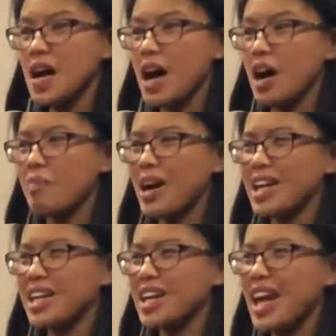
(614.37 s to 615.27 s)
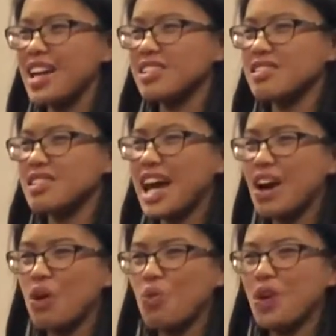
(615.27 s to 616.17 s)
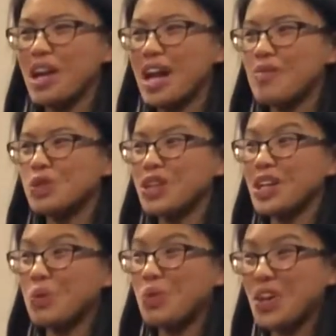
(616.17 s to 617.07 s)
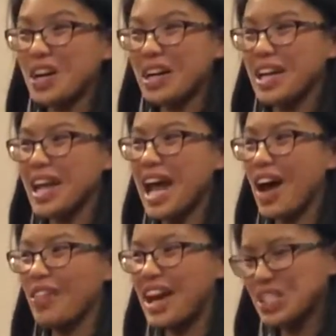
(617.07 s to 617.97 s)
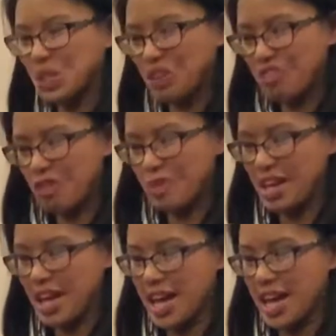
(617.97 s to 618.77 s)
I get asked now what I'm doing in work and how that's going for me.